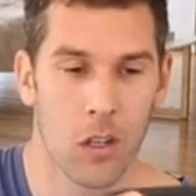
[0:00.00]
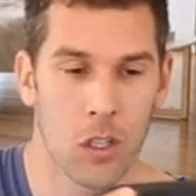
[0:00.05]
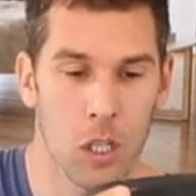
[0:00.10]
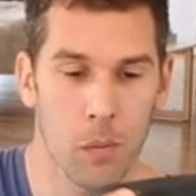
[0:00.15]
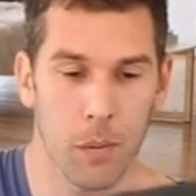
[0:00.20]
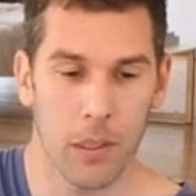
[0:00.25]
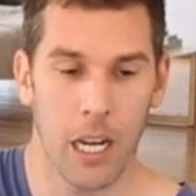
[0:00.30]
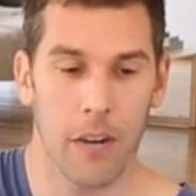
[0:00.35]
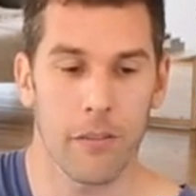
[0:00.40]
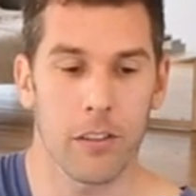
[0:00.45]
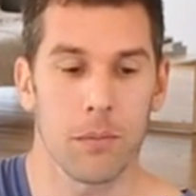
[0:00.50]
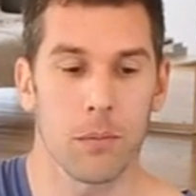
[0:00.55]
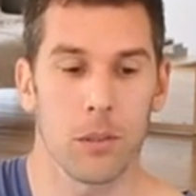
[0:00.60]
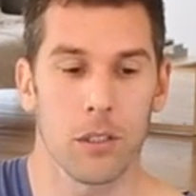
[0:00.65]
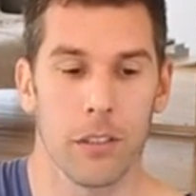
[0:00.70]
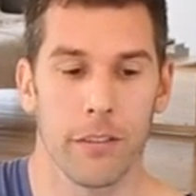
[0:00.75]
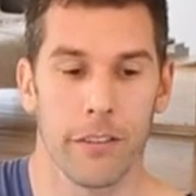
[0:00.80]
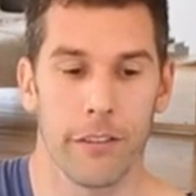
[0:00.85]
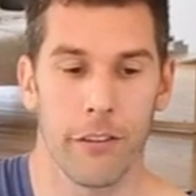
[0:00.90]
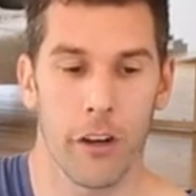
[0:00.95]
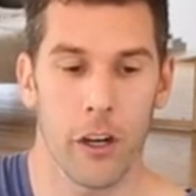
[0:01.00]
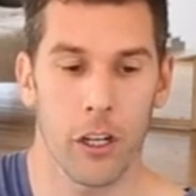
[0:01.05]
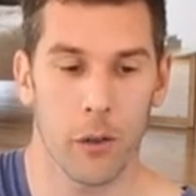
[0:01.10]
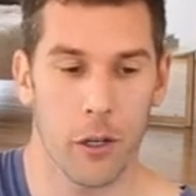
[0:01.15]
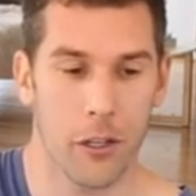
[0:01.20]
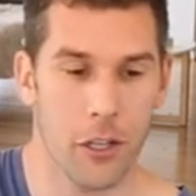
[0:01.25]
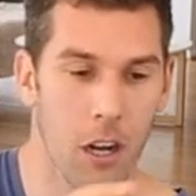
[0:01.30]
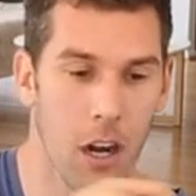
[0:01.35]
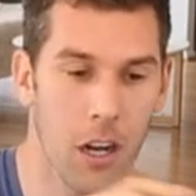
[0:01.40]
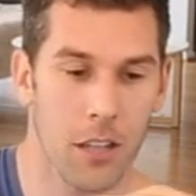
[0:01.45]
Super comfortable for
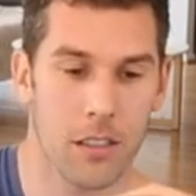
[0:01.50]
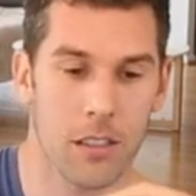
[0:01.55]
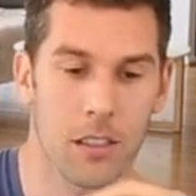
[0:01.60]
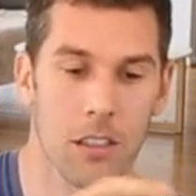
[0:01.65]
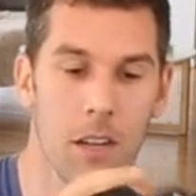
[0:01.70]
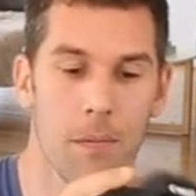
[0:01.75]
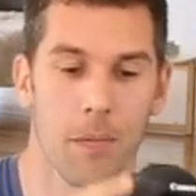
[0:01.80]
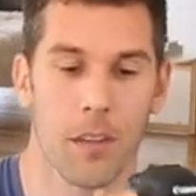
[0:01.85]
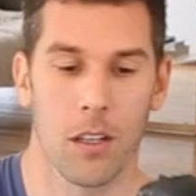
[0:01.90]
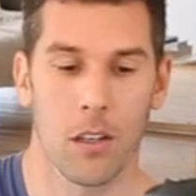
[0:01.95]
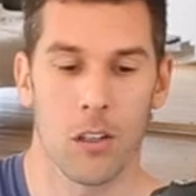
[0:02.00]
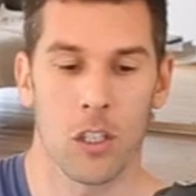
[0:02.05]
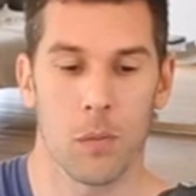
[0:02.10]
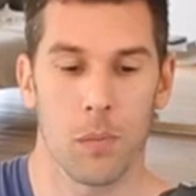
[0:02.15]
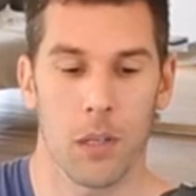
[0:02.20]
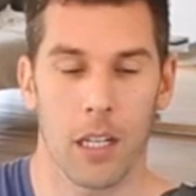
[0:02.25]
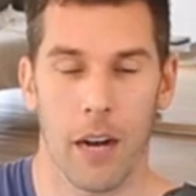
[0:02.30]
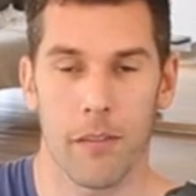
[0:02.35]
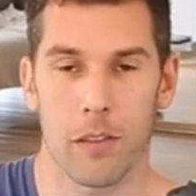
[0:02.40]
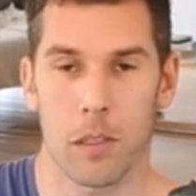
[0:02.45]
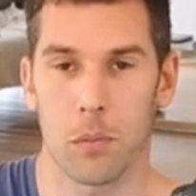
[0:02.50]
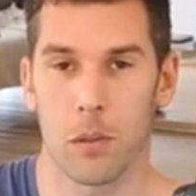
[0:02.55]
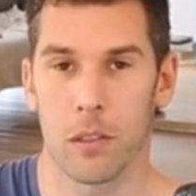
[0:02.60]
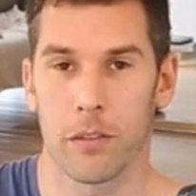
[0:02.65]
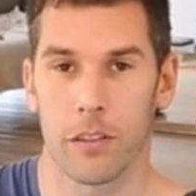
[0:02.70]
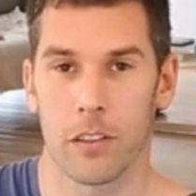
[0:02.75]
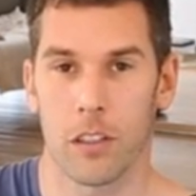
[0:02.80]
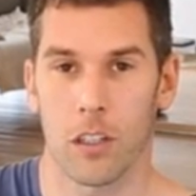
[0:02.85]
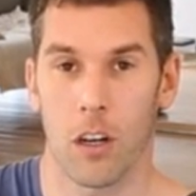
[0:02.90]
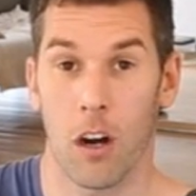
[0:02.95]
vertical shots, super comfortable
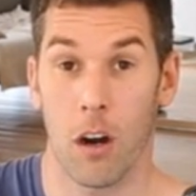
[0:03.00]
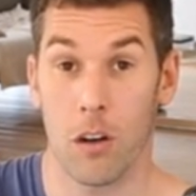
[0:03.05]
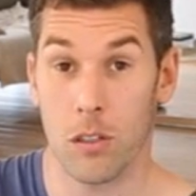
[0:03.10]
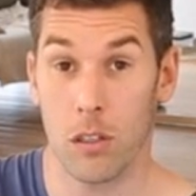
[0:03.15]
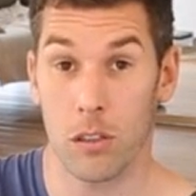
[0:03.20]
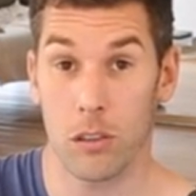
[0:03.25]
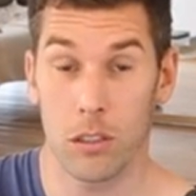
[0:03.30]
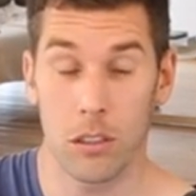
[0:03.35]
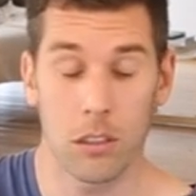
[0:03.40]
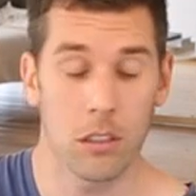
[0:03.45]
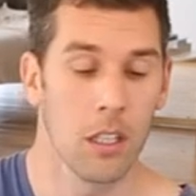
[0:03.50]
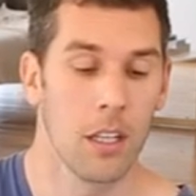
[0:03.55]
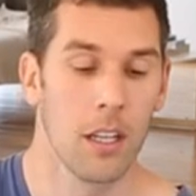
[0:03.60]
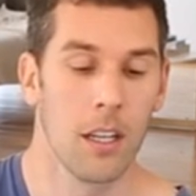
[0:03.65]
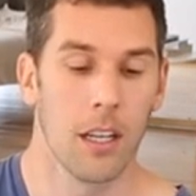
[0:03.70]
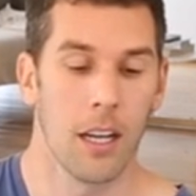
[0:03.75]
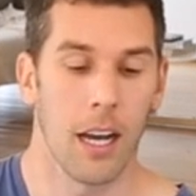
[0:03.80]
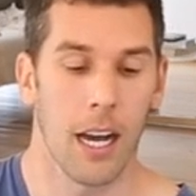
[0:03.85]
for horizontal.